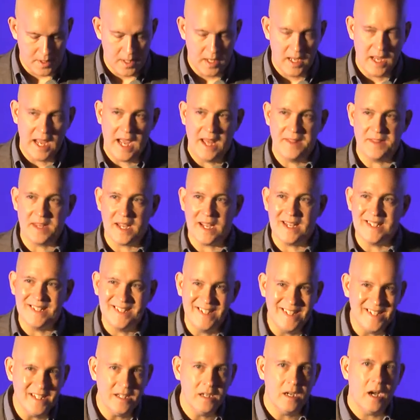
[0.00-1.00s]
and the
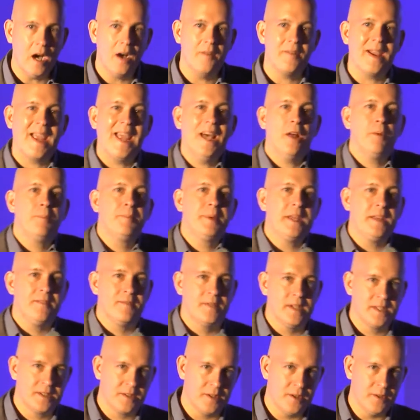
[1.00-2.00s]
idea of helping
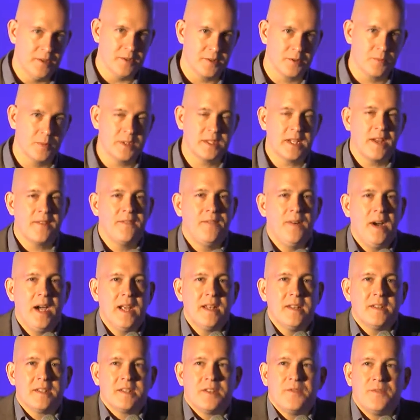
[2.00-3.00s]
visitors, which I
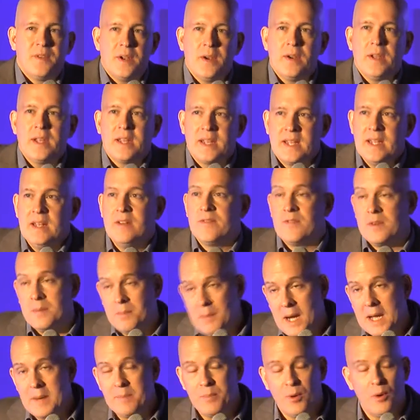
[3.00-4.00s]
find is a very, from
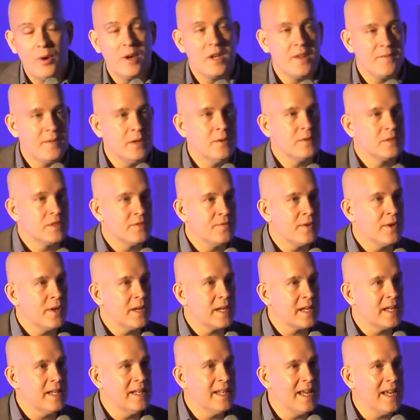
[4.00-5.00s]
my point of view, is a very
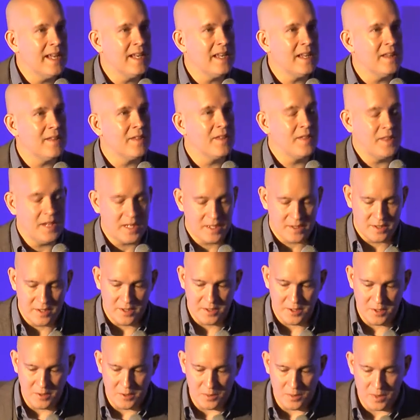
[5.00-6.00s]
Canadian thing to
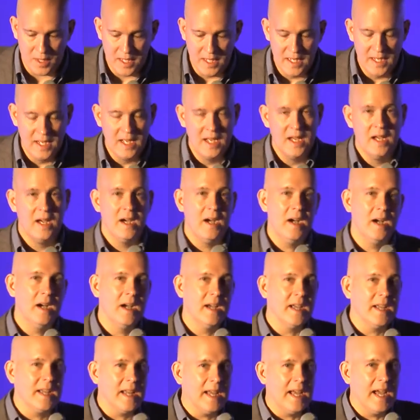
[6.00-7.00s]
do. Uh,
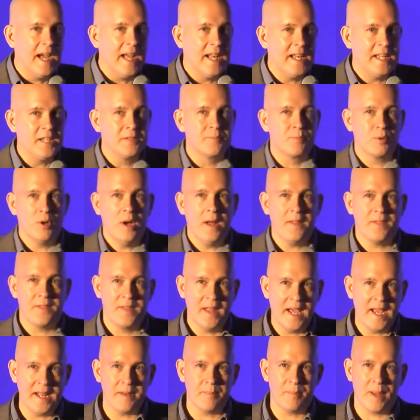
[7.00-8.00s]
and he's brought
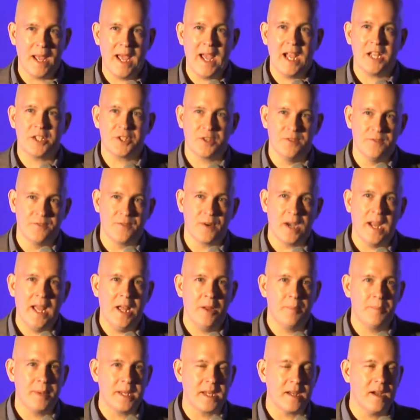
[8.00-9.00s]
that passion for
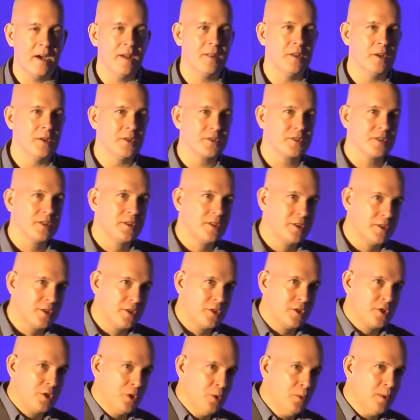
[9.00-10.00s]
helping others
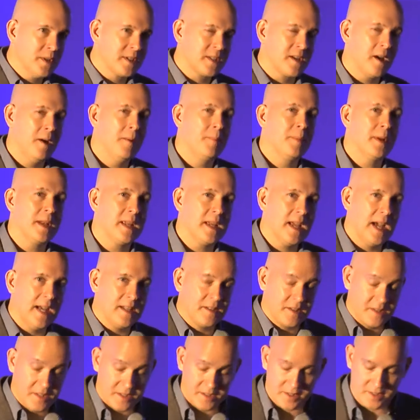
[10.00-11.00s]
to his company and
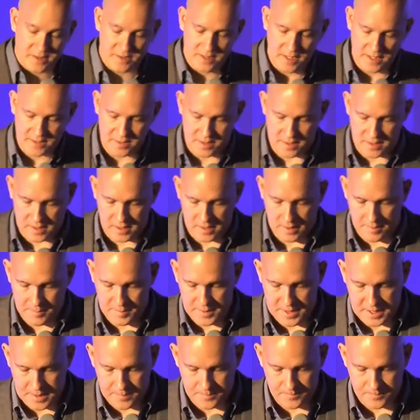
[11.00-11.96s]
to the success of the company.